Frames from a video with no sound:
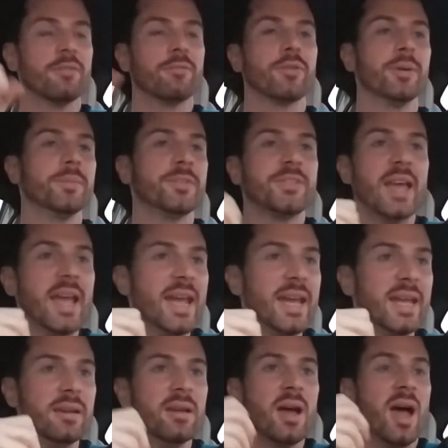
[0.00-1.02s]
from
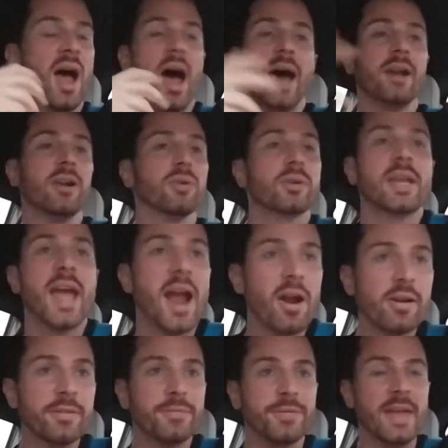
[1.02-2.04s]
saying, I don't
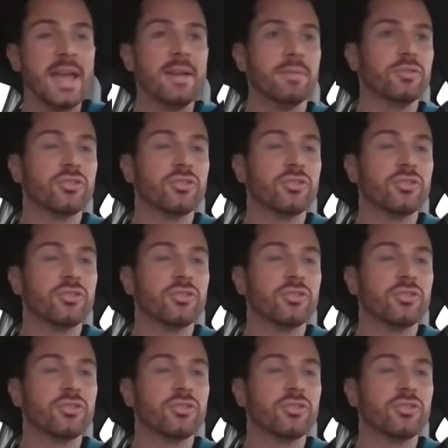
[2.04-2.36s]
care if they've